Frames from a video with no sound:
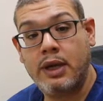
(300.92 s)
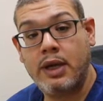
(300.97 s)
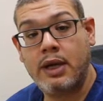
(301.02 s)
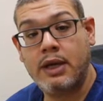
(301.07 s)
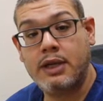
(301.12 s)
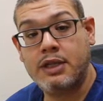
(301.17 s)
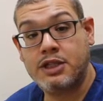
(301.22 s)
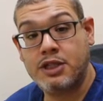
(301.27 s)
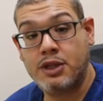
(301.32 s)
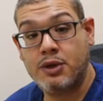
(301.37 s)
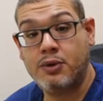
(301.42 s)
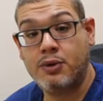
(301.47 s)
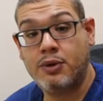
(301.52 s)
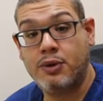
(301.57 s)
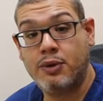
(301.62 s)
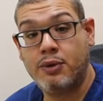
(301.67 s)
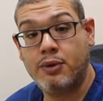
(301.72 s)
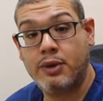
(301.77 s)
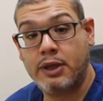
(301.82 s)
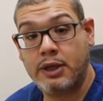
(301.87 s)
the
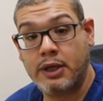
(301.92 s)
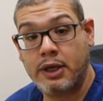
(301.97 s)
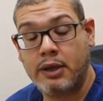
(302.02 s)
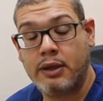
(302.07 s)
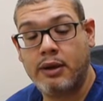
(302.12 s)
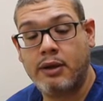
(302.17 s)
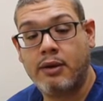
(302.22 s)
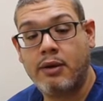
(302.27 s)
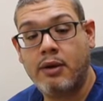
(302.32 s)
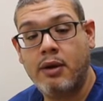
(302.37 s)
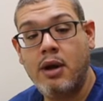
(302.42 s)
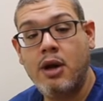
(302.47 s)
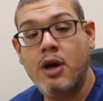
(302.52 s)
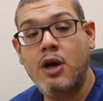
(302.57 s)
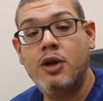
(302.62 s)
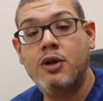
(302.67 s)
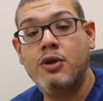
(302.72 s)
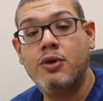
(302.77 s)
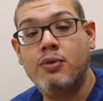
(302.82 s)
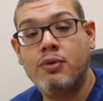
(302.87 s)
CO2 detector.
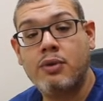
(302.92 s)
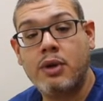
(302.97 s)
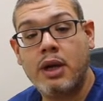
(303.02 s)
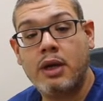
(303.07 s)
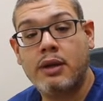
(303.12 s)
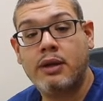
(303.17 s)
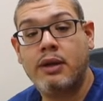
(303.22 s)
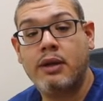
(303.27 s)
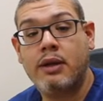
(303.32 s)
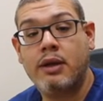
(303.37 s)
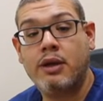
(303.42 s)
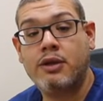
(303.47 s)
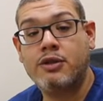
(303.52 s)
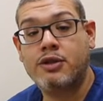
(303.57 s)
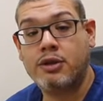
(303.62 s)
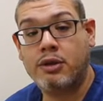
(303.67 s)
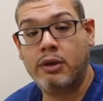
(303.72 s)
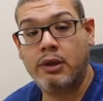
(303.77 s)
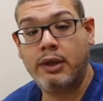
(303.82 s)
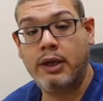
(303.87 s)
Do not
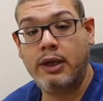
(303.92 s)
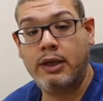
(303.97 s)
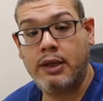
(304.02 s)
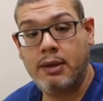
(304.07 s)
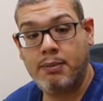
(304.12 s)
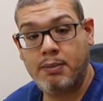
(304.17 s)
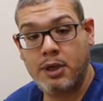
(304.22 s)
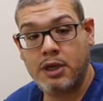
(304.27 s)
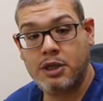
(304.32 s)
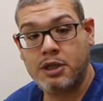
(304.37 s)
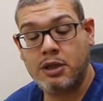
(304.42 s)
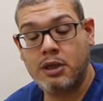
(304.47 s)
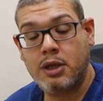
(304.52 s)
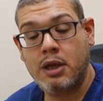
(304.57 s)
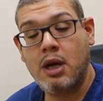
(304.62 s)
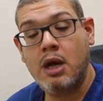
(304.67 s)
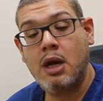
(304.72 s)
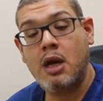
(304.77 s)
auscultate the patient.